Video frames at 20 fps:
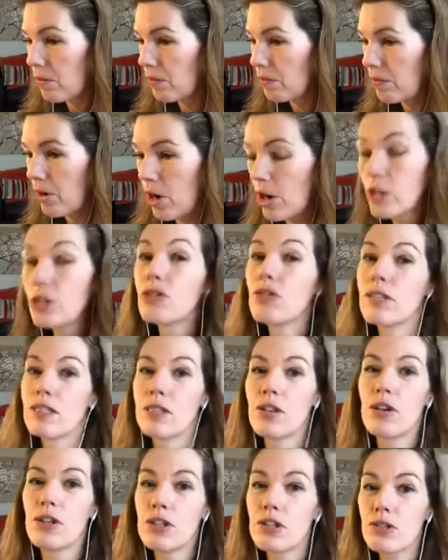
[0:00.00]
hundreds
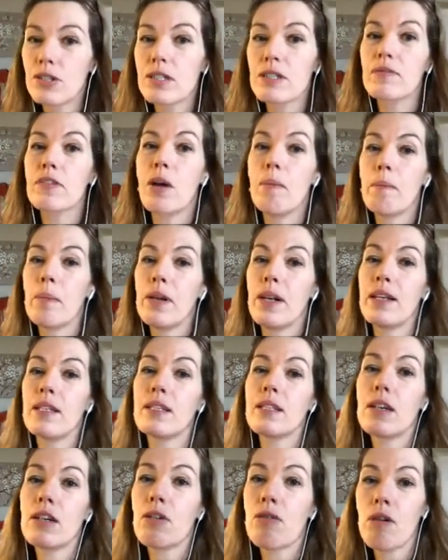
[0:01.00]
and hundreds of companies
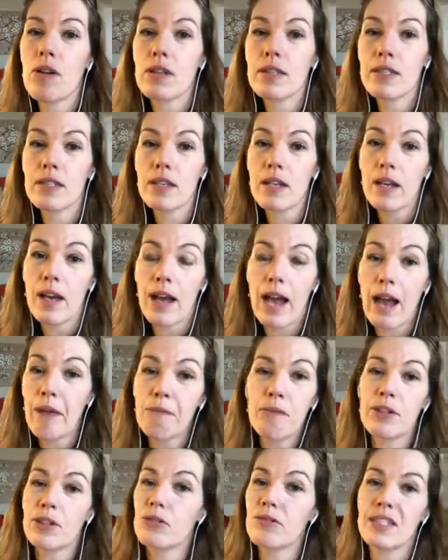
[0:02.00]
across
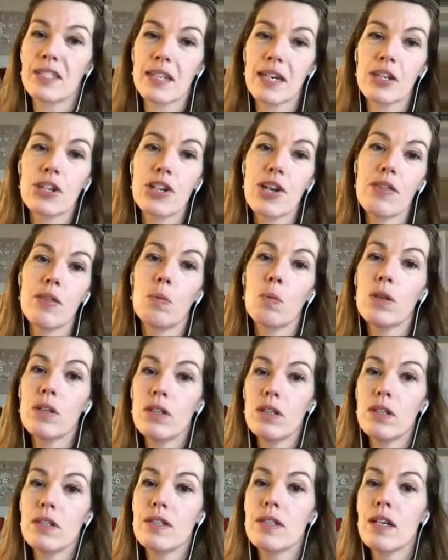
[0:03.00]
every jurisdiction in the
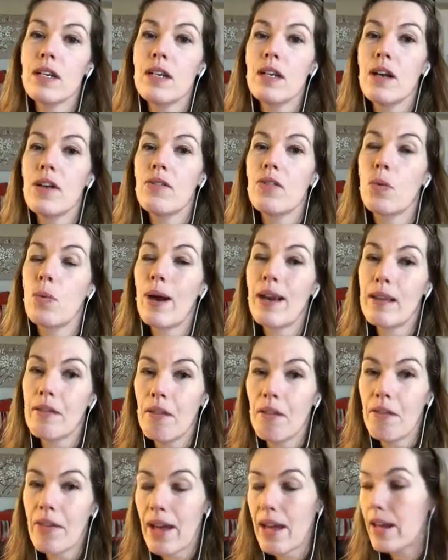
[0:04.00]
world, the way
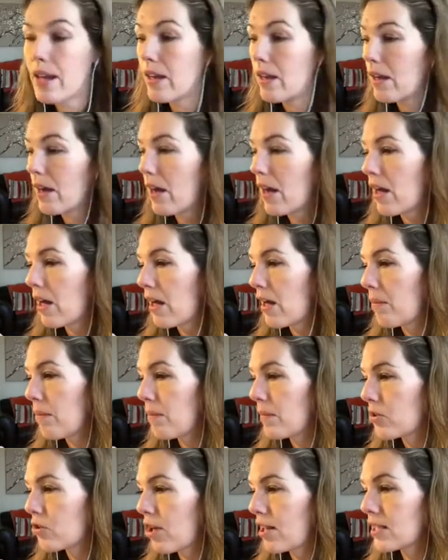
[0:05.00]
that they
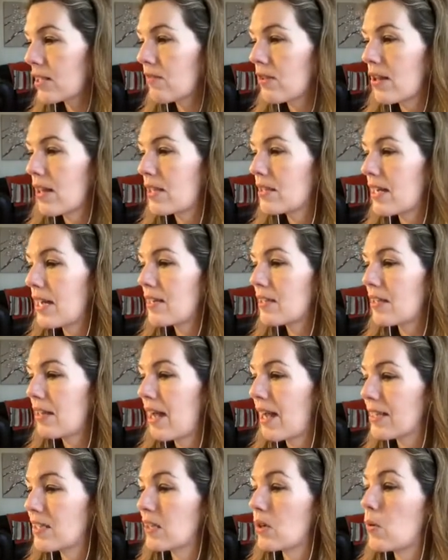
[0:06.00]
transfer that data
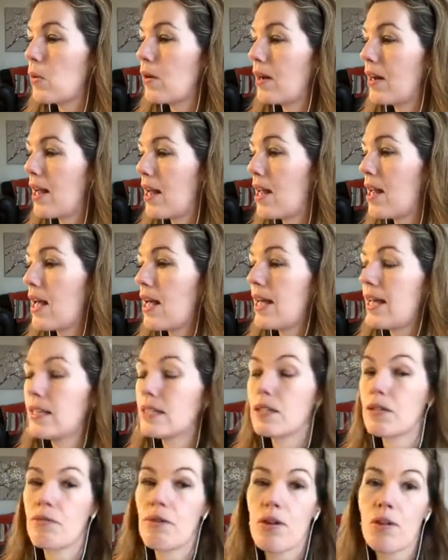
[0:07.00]
adequately is
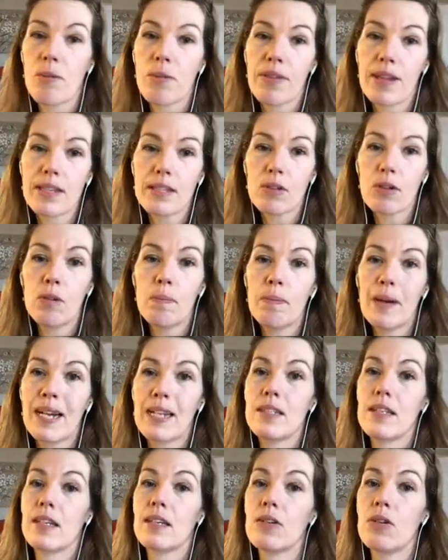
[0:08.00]
through things called
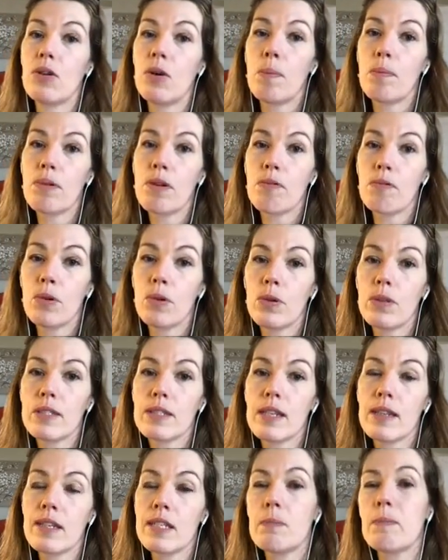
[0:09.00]
binding corporate rules.
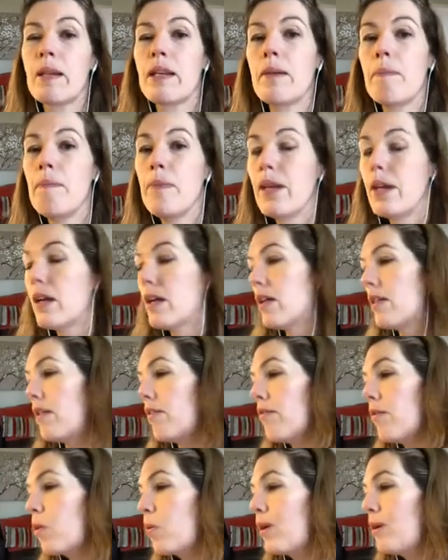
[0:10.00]
And
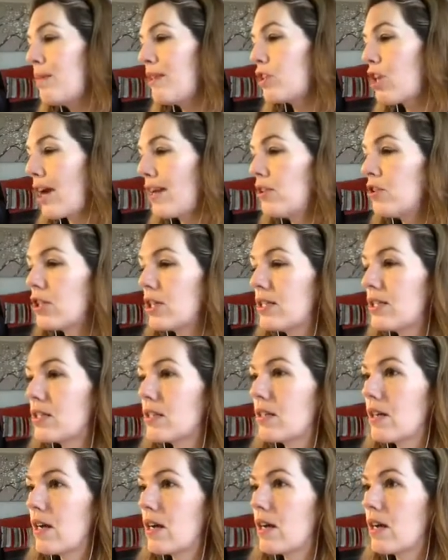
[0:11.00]
there will be changes
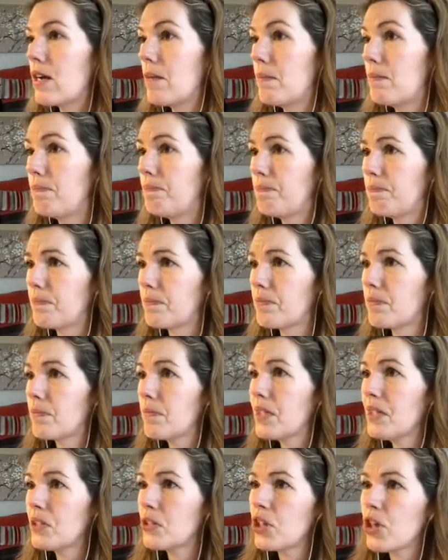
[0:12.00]

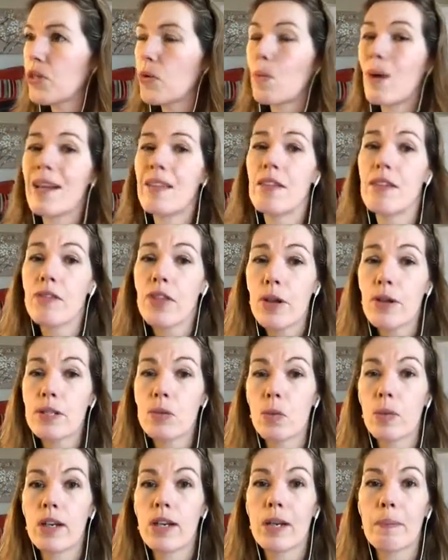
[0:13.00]
to the way that those
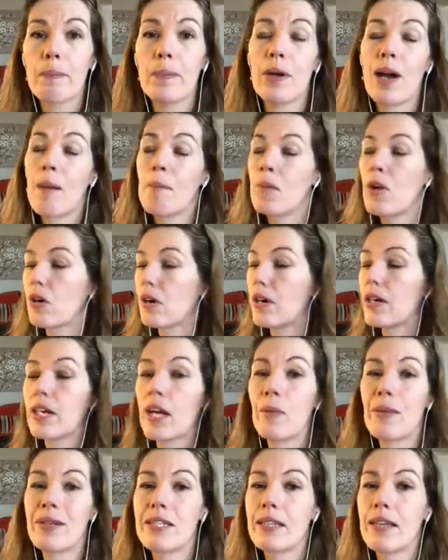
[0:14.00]
work, but I'm not going to
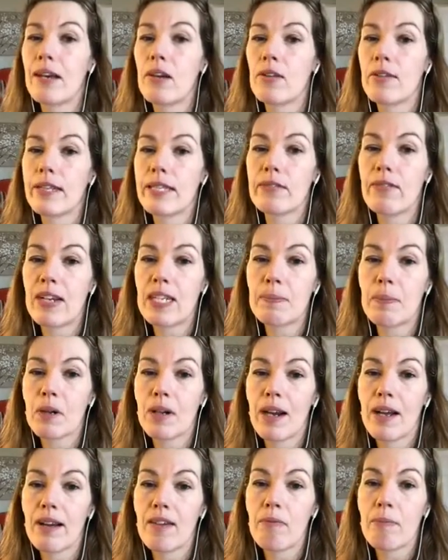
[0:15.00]
go that on this Facebook
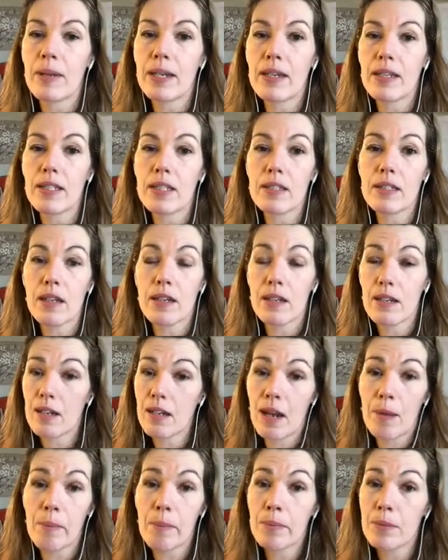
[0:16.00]
Live, because
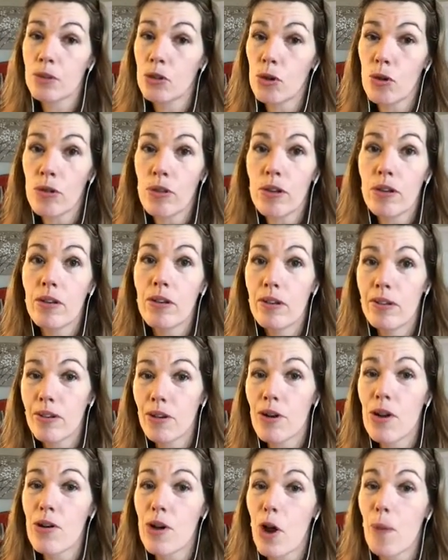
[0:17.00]
I'm sure that
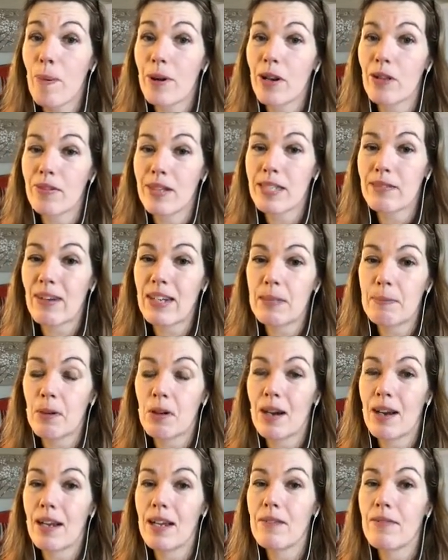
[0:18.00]
nobody on this Facebook
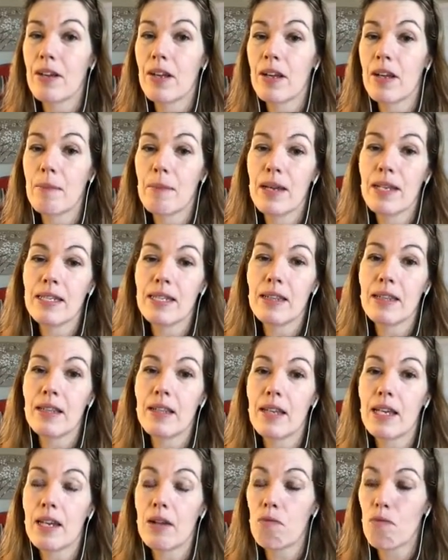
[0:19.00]
Live is in
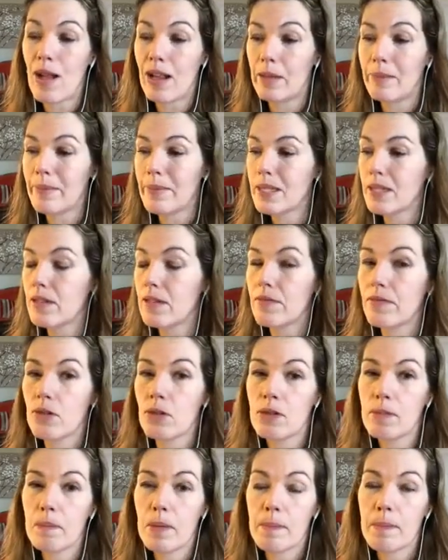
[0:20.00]
the realms of
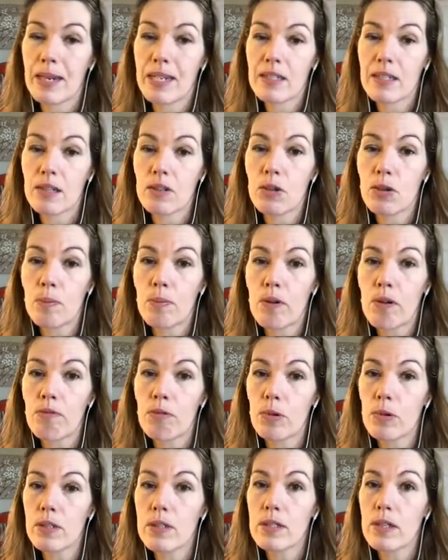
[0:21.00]
binding corporate
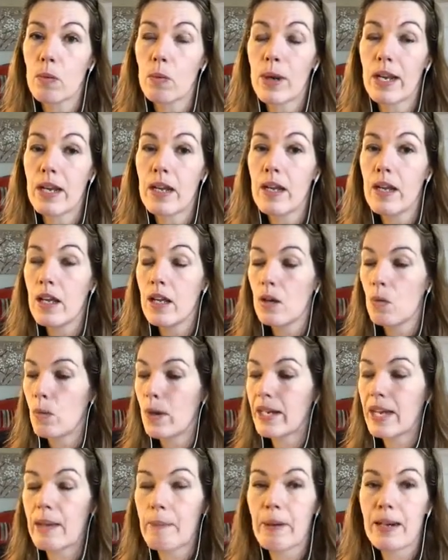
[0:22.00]
rules. So we're
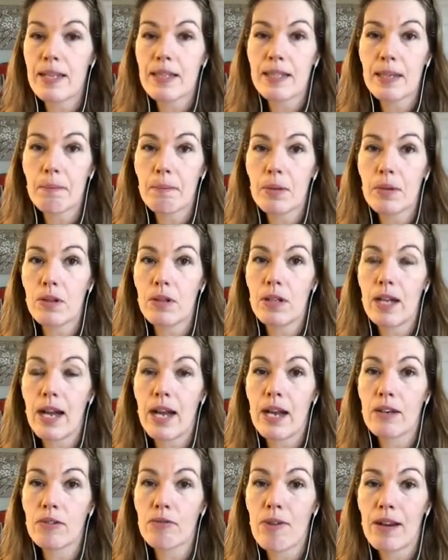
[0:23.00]
keeping it simple
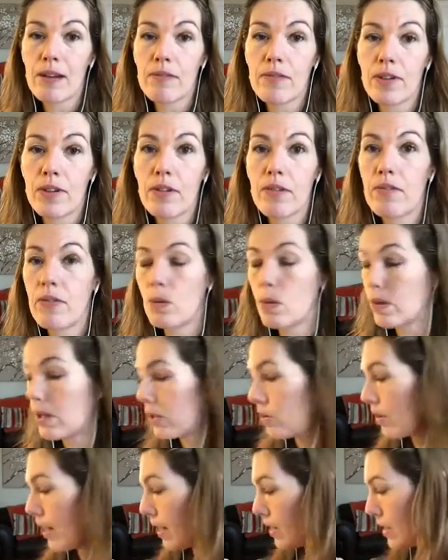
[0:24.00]
and relevant for what
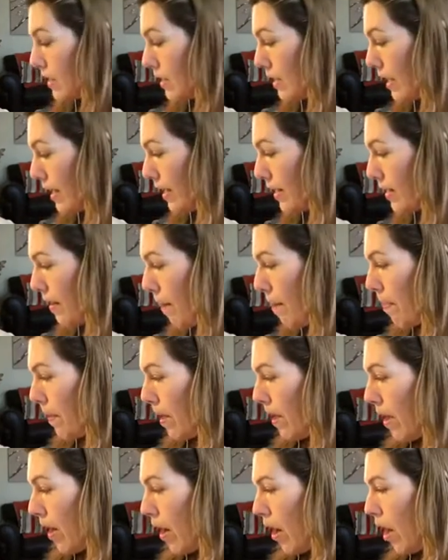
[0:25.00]
you guys need.
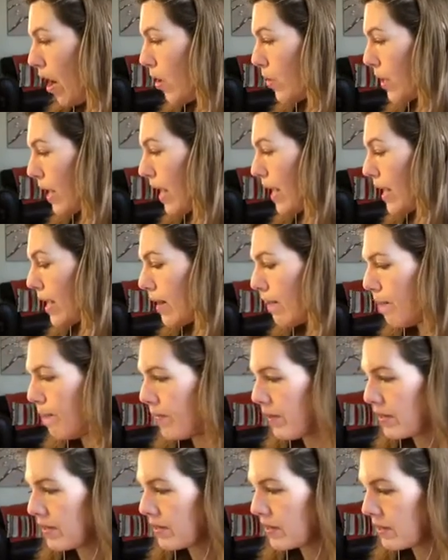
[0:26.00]
Okay,
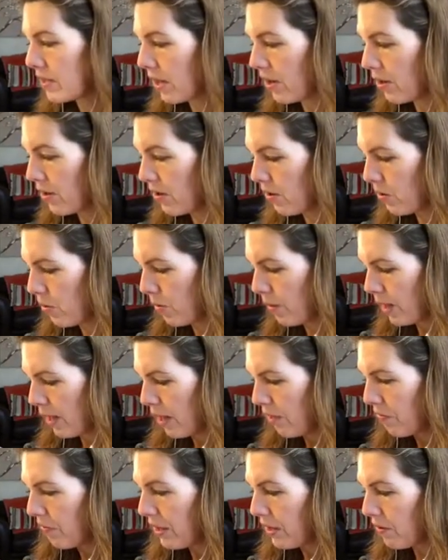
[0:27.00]
so
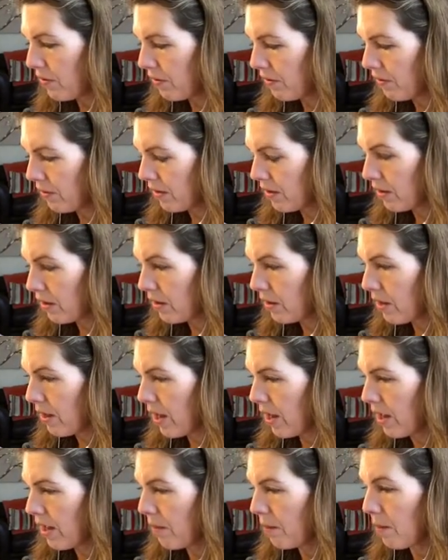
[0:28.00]
the other
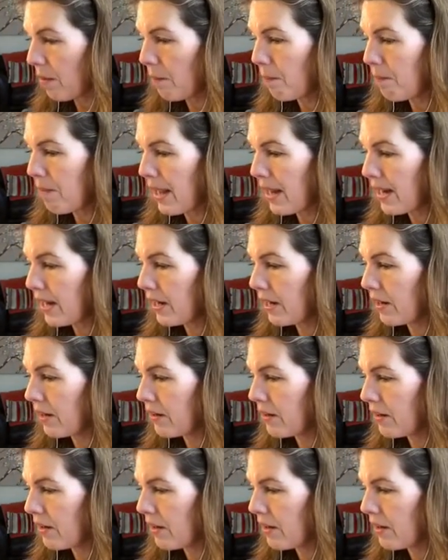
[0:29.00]
main